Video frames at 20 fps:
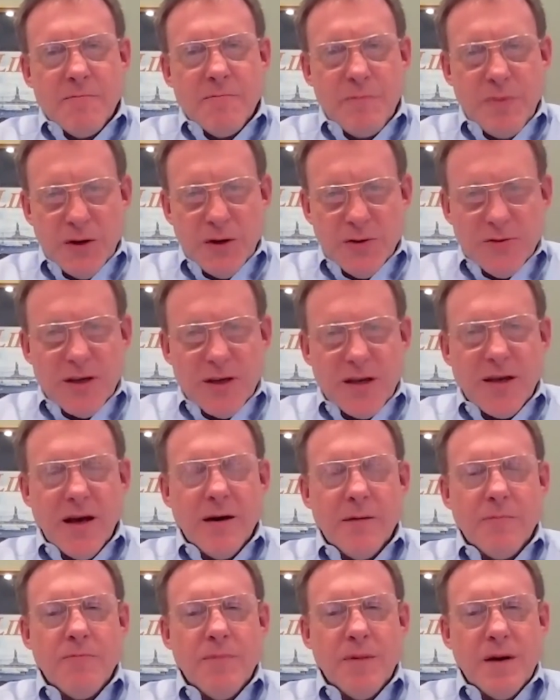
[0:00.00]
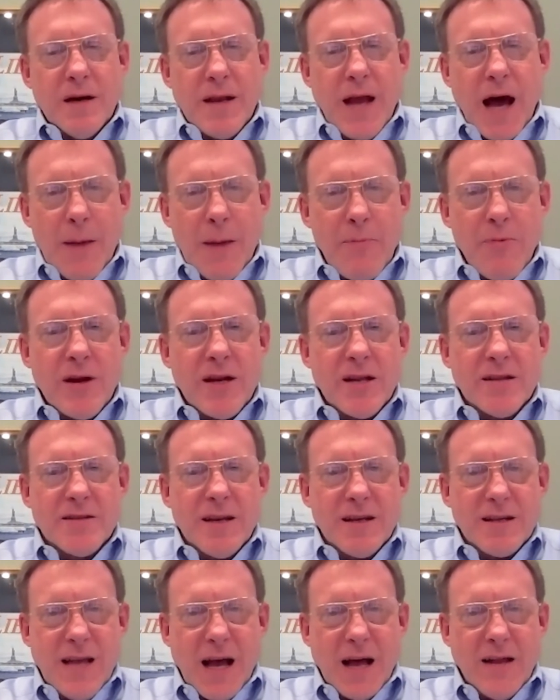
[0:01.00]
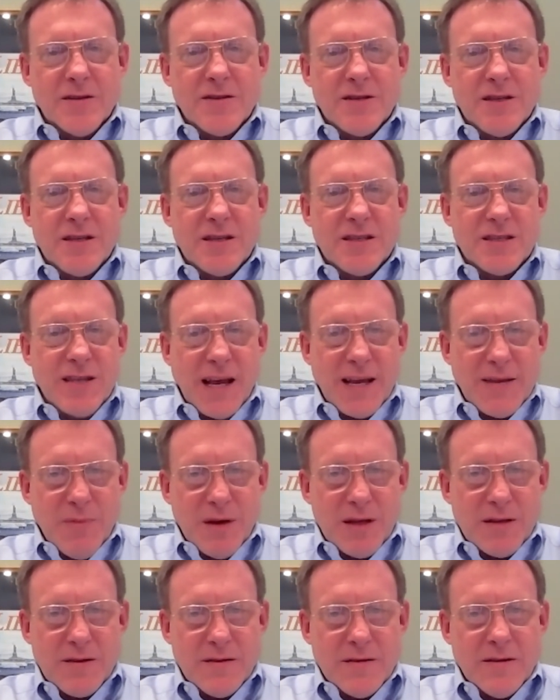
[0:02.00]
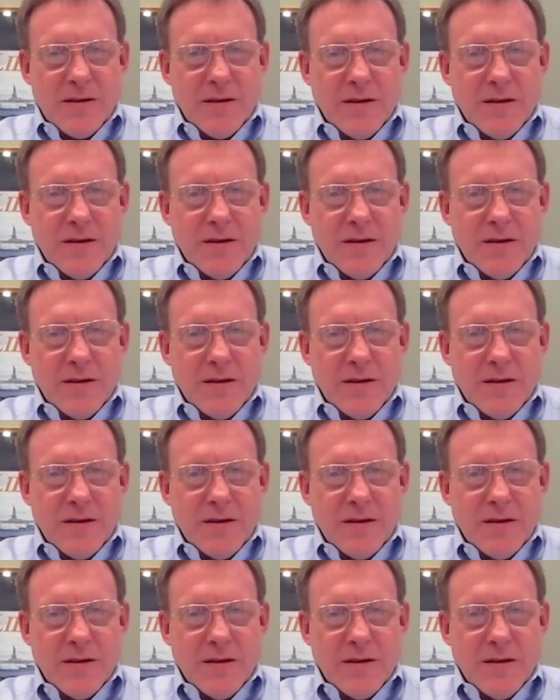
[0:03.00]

Building an operating technology segment